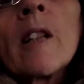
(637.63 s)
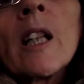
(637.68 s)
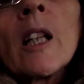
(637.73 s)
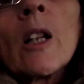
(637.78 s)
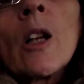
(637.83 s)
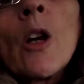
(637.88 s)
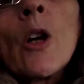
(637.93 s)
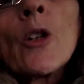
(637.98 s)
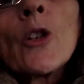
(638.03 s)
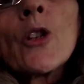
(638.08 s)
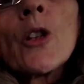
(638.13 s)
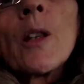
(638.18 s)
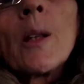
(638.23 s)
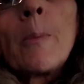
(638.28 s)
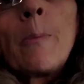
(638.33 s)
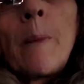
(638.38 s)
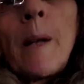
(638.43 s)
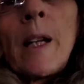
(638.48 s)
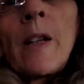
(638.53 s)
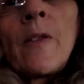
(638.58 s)
enclosure,
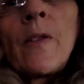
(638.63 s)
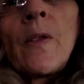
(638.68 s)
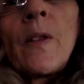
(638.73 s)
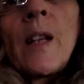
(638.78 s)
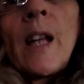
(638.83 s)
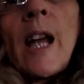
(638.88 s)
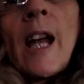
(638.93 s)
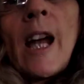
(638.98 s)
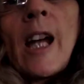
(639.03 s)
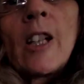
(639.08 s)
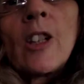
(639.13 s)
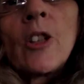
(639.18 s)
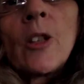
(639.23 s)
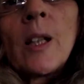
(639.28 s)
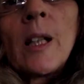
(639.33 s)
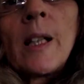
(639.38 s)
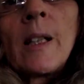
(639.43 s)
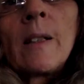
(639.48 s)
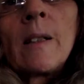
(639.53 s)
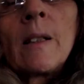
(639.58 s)
the better for your
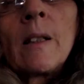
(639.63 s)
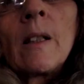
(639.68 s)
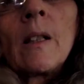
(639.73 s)
hatchling.